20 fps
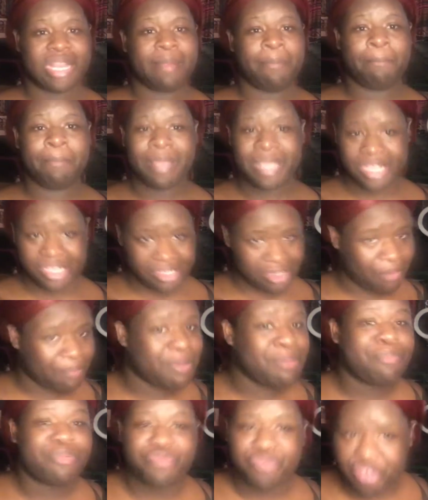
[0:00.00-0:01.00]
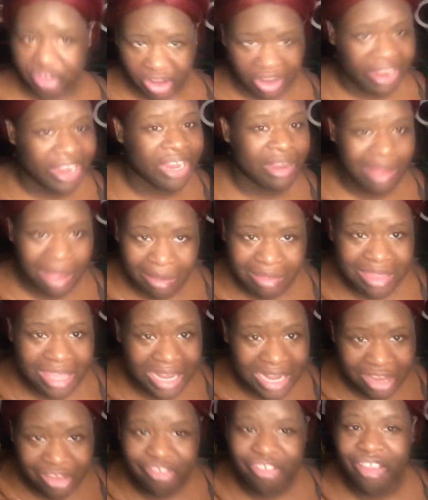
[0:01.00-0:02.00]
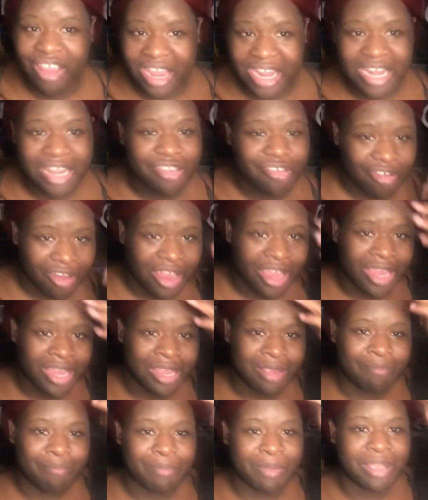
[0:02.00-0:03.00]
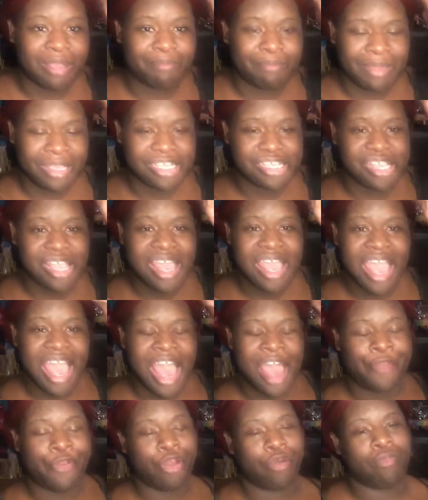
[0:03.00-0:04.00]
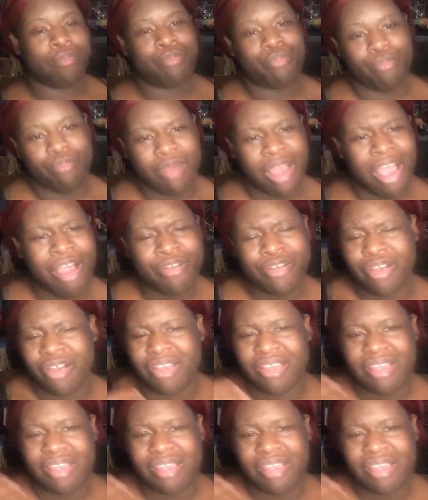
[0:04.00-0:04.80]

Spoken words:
bitch, them people train. I say they train. But, bitch, I don't know